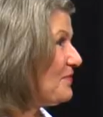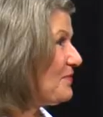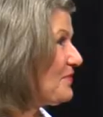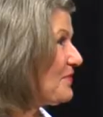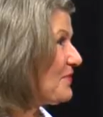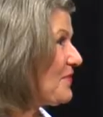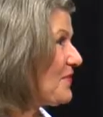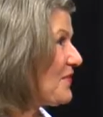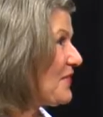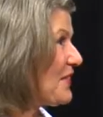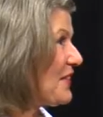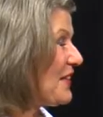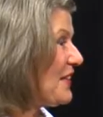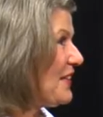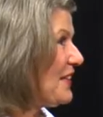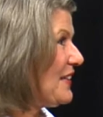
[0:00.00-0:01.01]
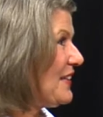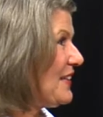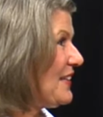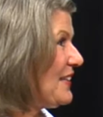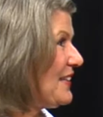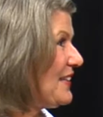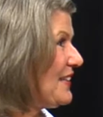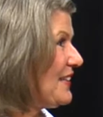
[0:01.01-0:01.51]

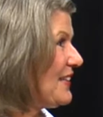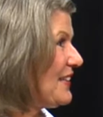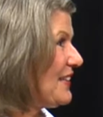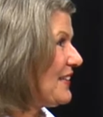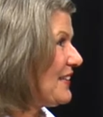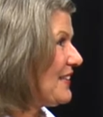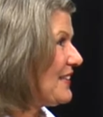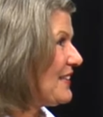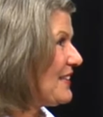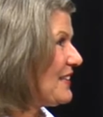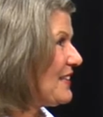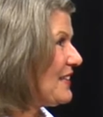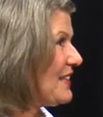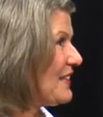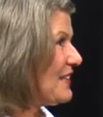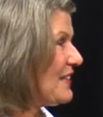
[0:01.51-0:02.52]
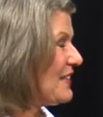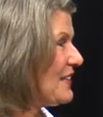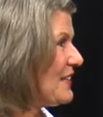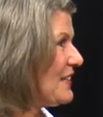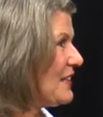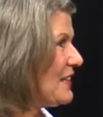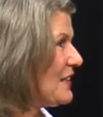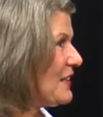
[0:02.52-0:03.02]

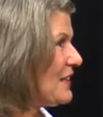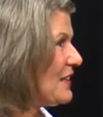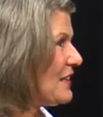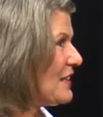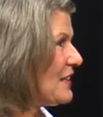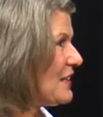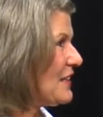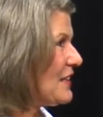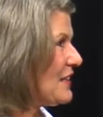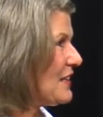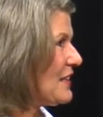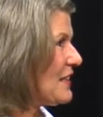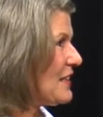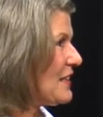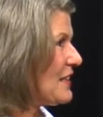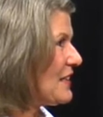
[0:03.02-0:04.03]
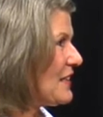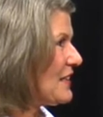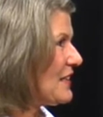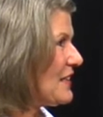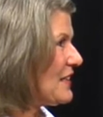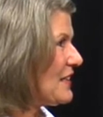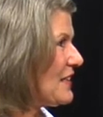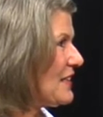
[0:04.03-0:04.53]

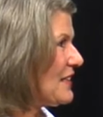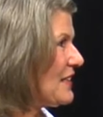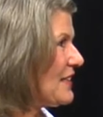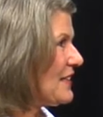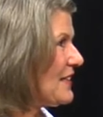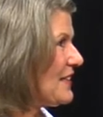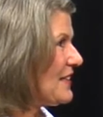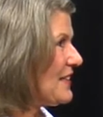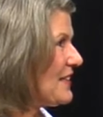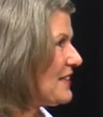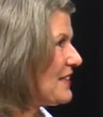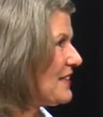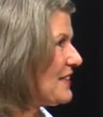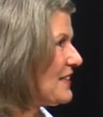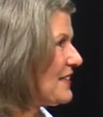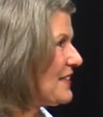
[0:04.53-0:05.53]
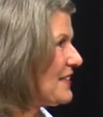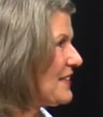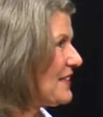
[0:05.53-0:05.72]
The person shown says nothing.